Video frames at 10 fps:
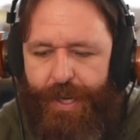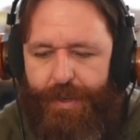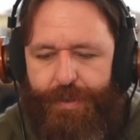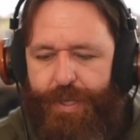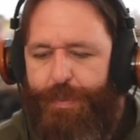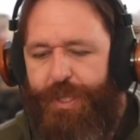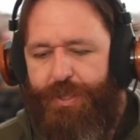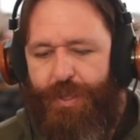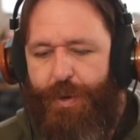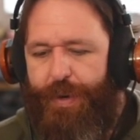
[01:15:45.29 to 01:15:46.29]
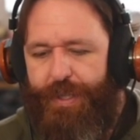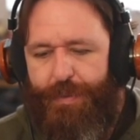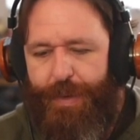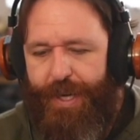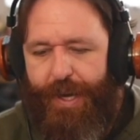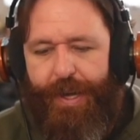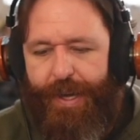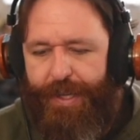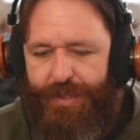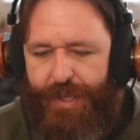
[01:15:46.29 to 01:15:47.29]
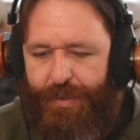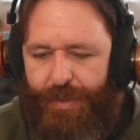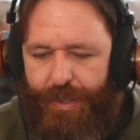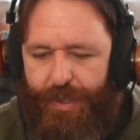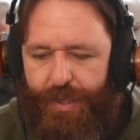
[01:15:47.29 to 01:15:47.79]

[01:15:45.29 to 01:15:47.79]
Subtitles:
I don't need a bunch of low end in my hi-hat sound.